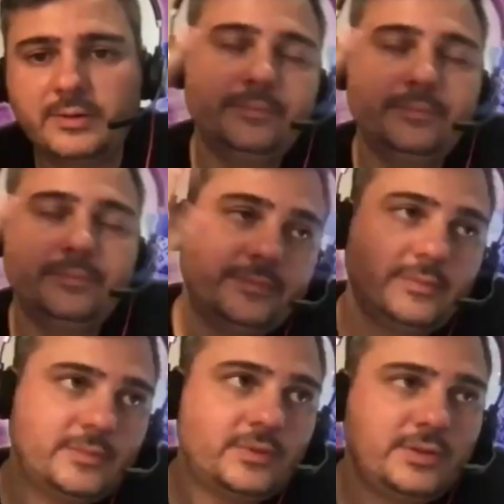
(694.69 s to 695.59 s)
well,
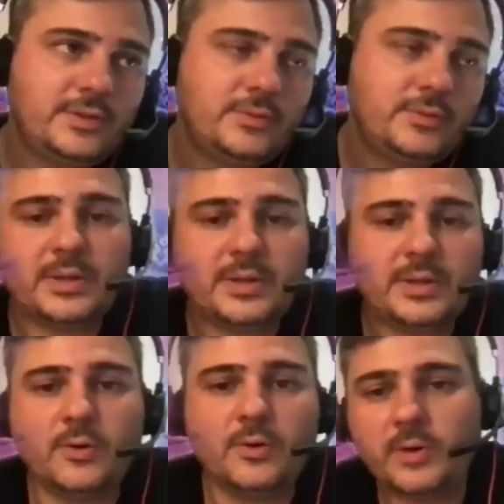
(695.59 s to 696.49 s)
she would not have
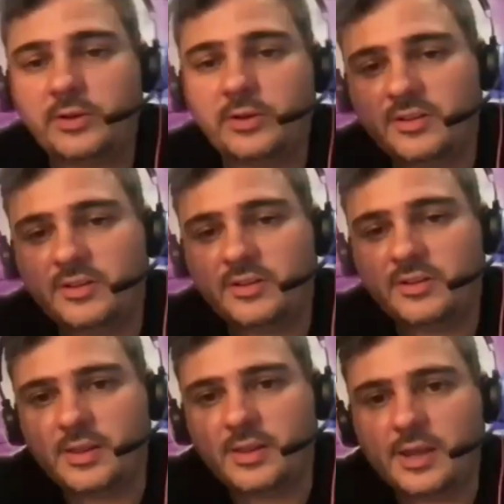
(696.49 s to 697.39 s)
been home, right? She would have
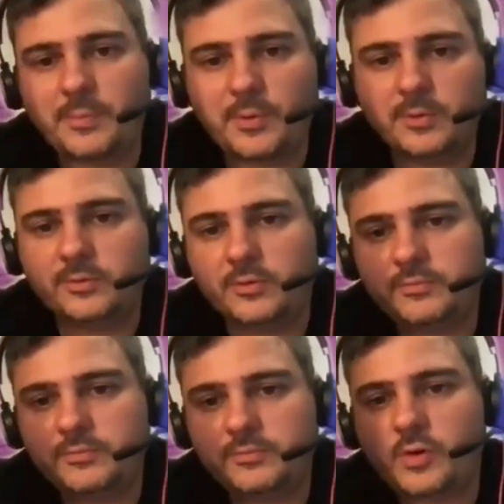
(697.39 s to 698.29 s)
been in the airport.
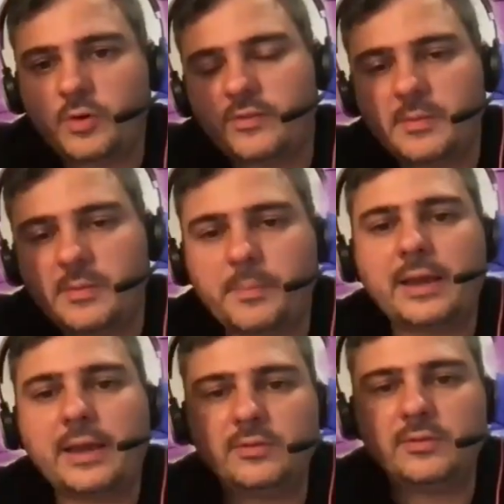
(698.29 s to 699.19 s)
So driving
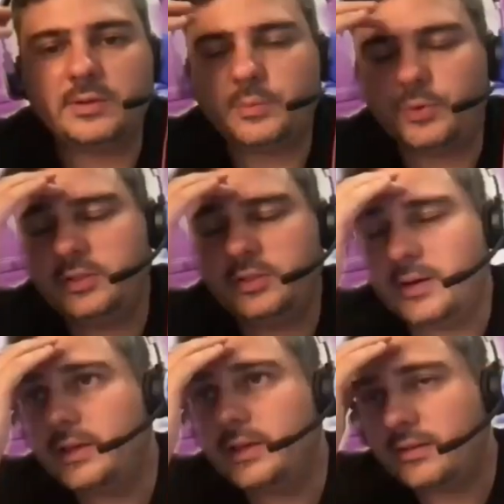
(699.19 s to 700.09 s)
back to the airport did
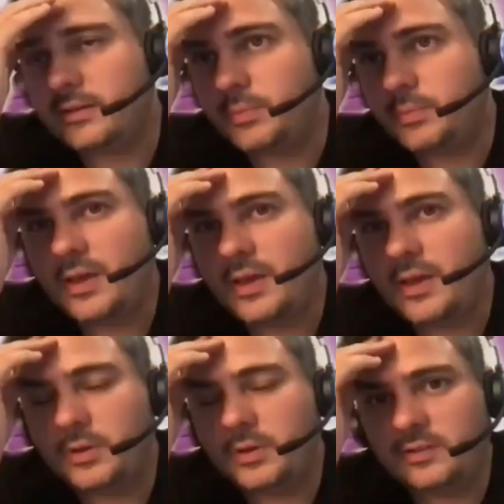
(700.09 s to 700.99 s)
not make sense. But
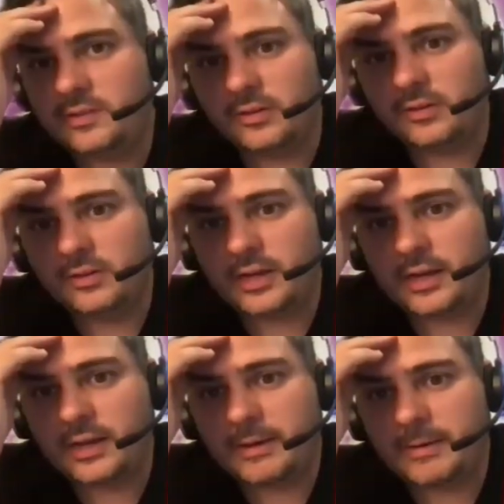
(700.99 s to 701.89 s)
still,
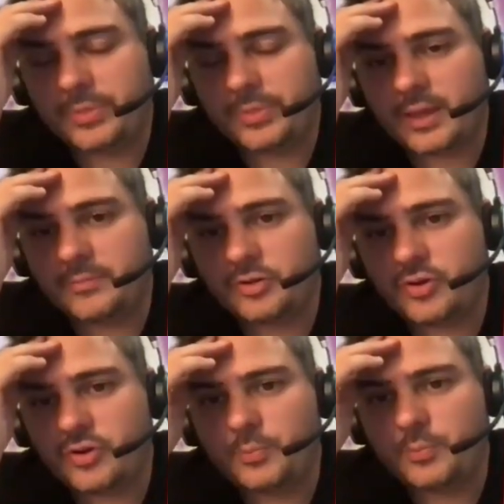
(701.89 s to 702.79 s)
I'm not
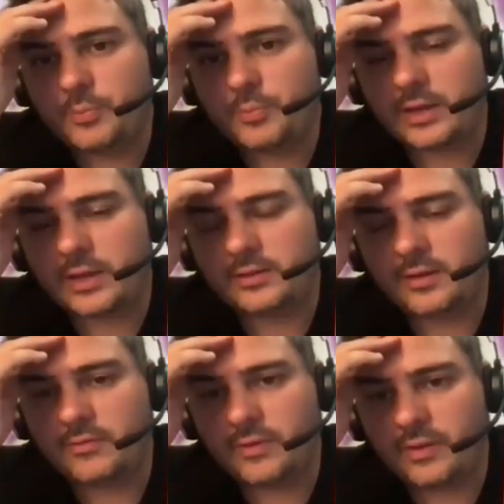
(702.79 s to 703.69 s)
sure how
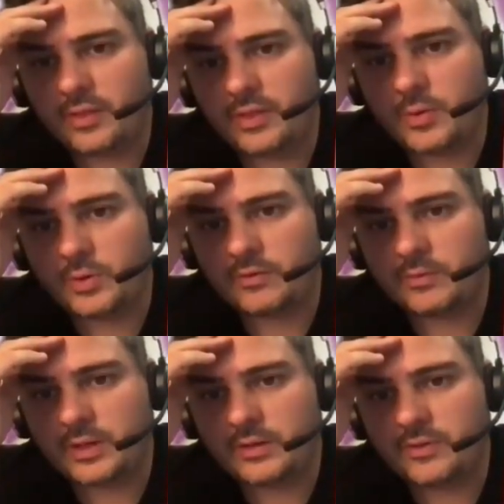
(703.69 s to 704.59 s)
proactive they would
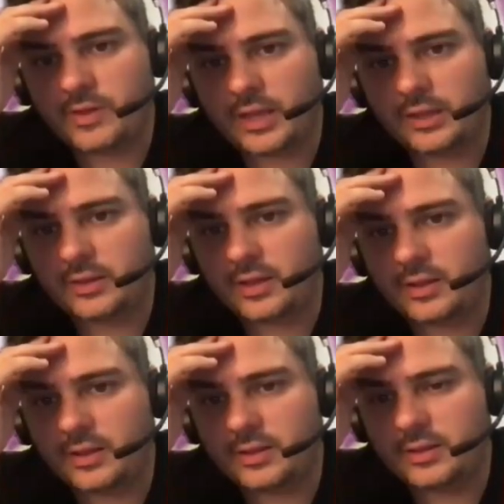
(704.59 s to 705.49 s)
have been for that.
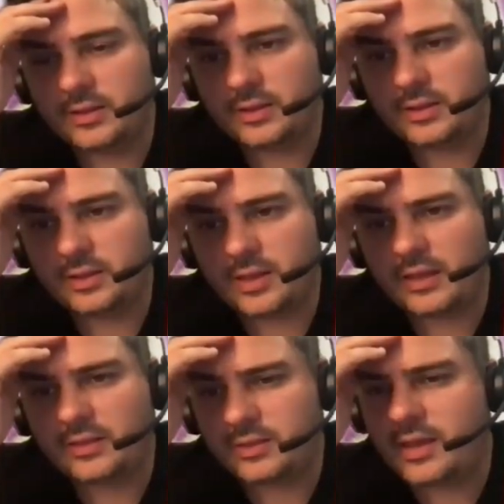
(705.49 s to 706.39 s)
And
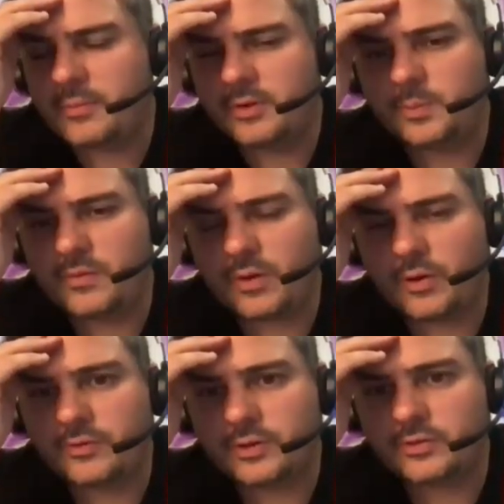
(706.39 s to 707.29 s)
that must be
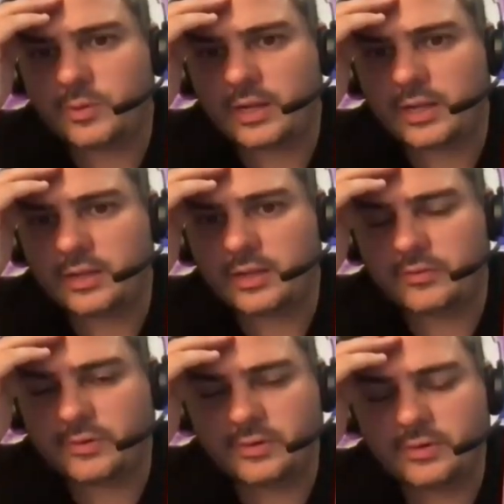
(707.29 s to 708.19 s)
very frustrating,
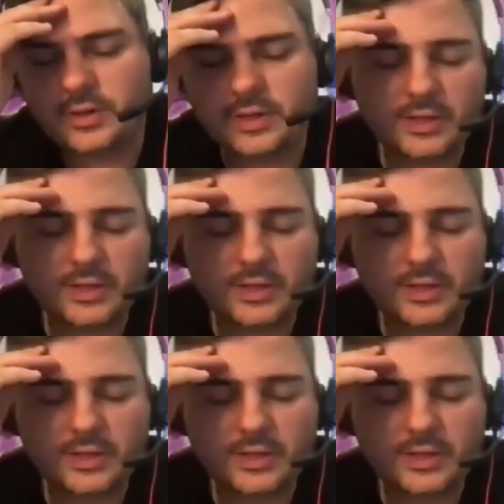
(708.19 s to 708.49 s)
even